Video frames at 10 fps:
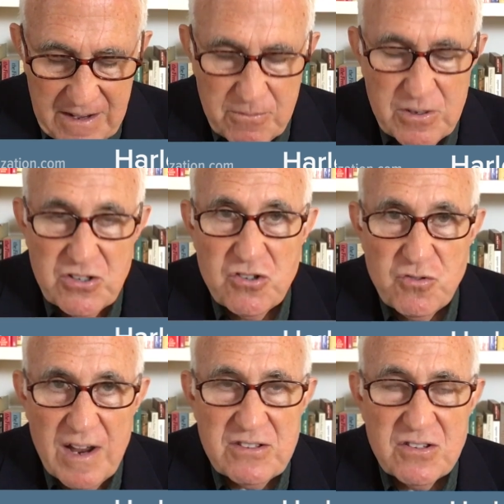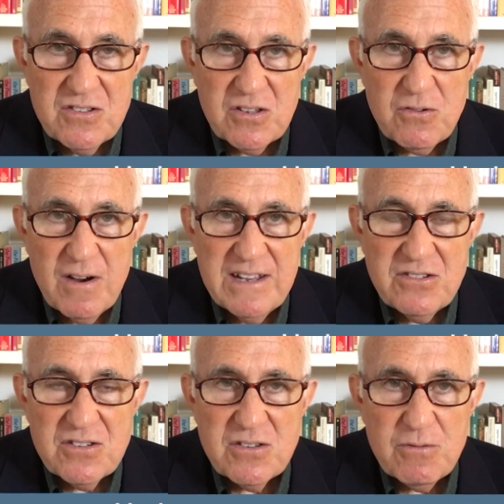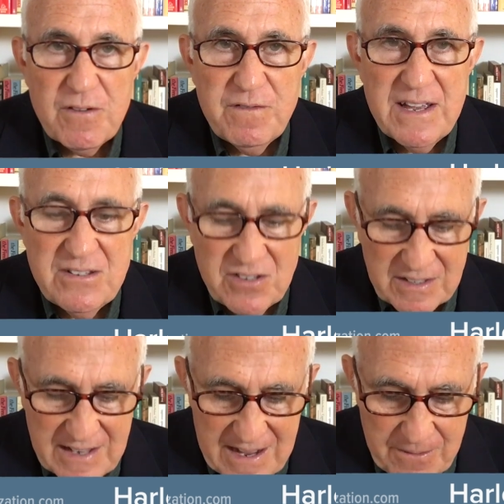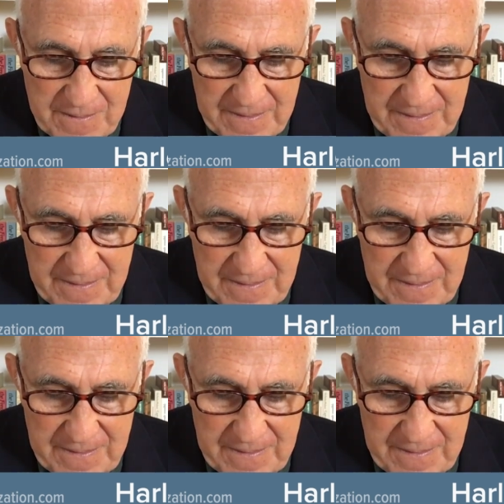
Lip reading: which addresses the crisis that we're facing now.